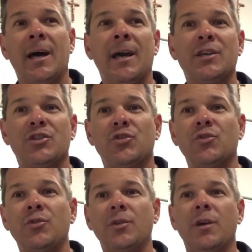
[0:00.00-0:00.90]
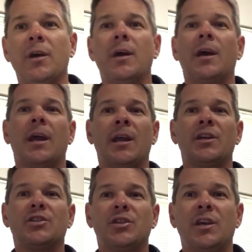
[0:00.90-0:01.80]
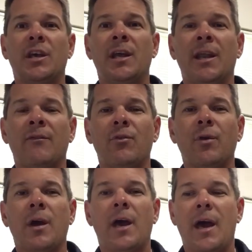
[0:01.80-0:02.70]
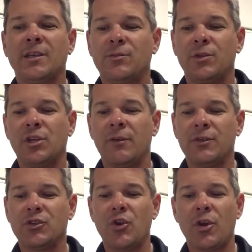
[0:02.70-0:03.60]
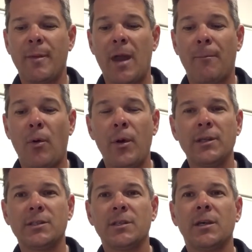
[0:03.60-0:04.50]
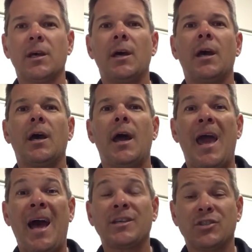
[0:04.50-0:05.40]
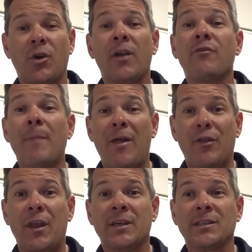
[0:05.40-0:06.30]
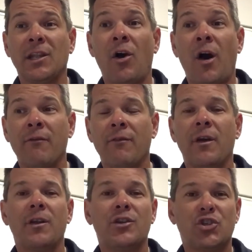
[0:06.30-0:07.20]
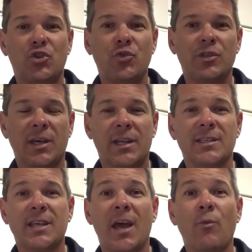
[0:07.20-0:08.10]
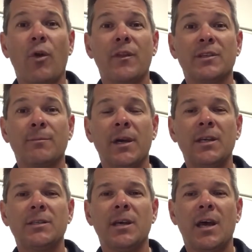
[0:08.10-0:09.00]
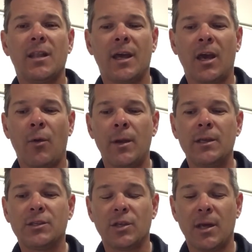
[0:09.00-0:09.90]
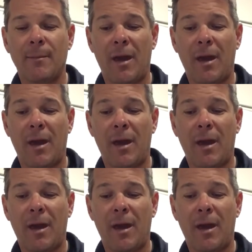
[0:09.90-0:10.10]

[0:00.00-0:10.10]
each student in each year level has to achieve a certain amount of points outside of Mathletics Live. The students understand what this means. They go into their